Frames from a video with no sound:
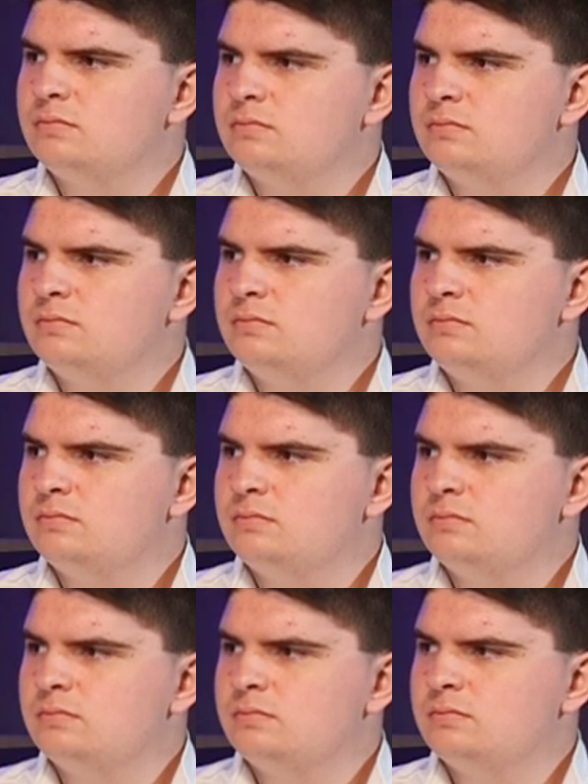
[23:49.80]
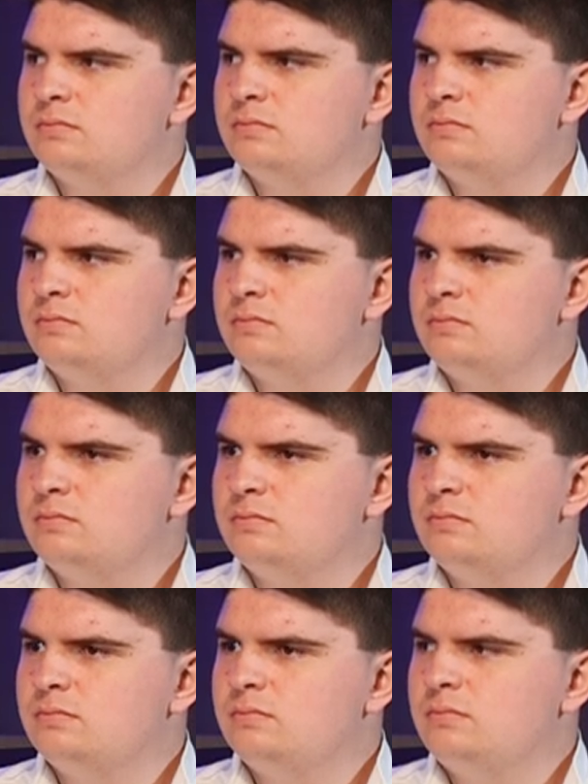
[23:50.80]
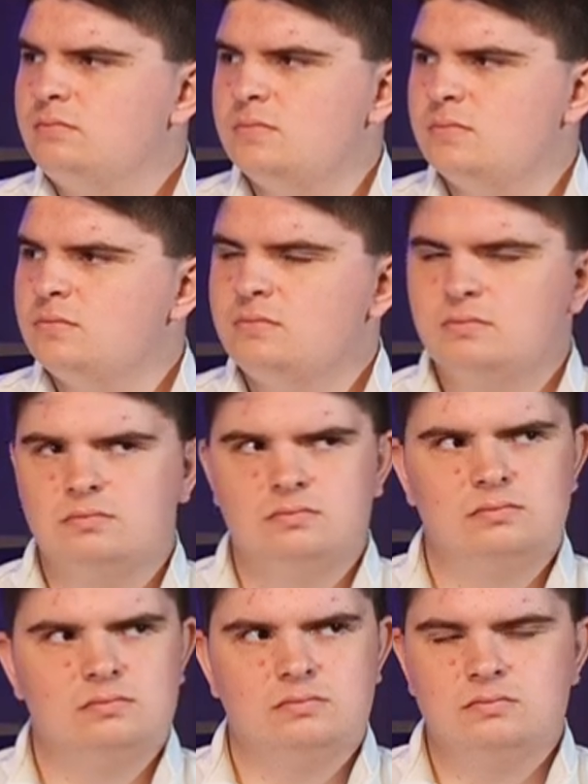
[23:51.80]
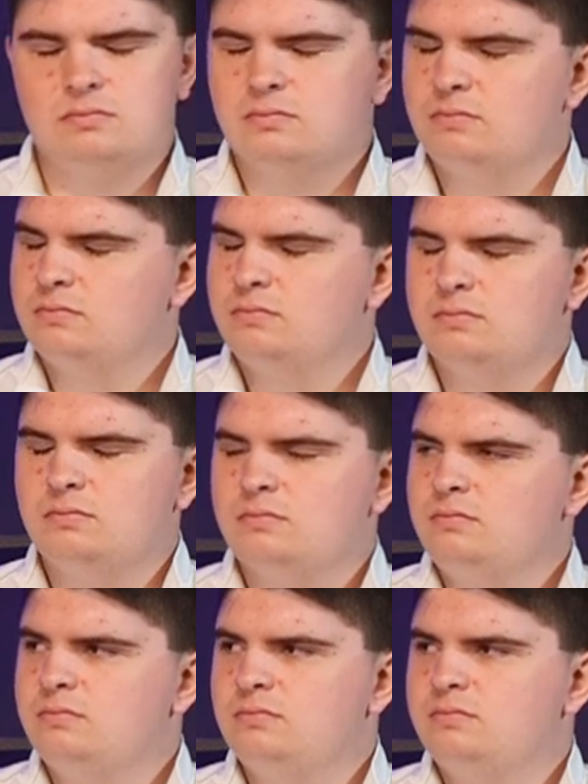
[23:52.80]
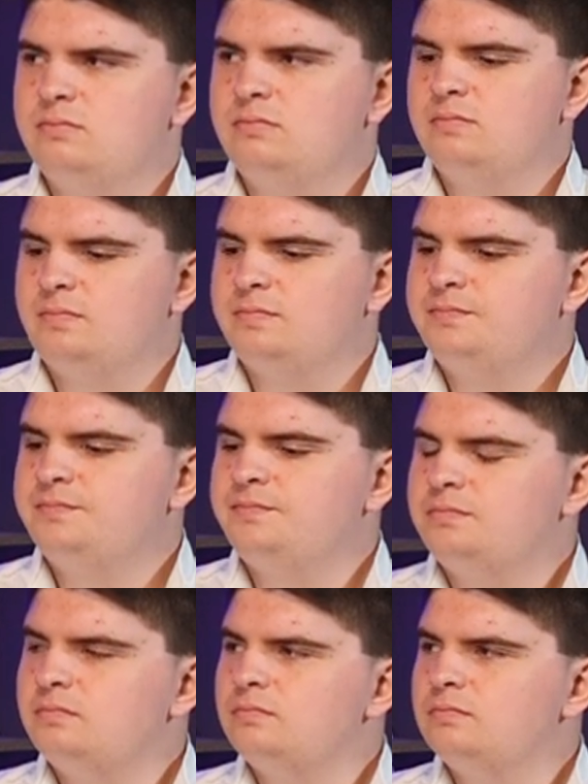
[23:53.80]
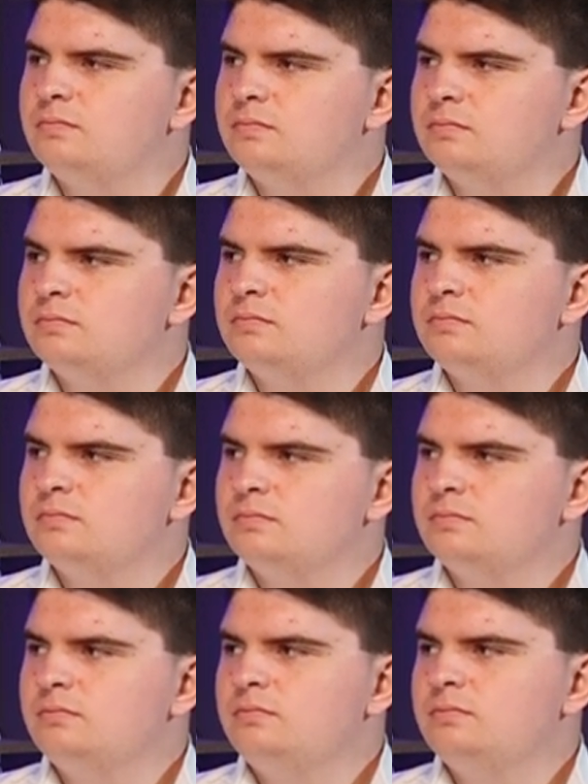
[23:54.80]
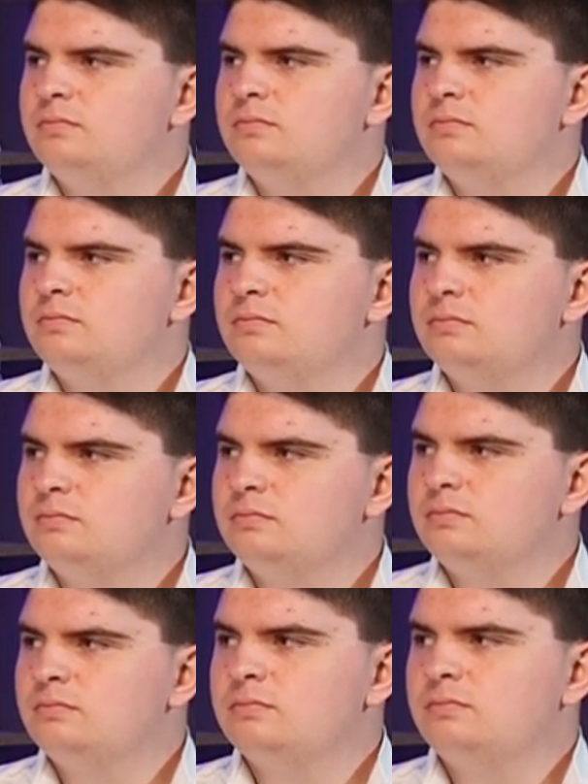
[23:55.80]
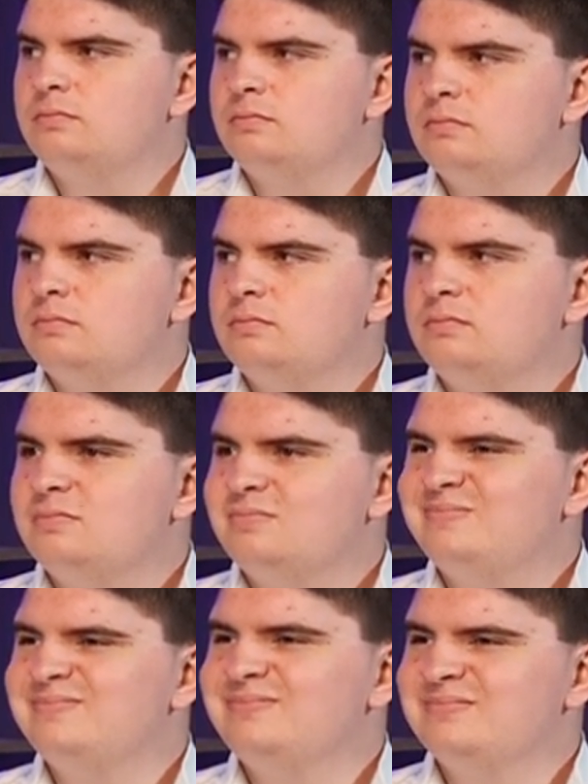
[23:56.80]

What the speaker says: (not speaking)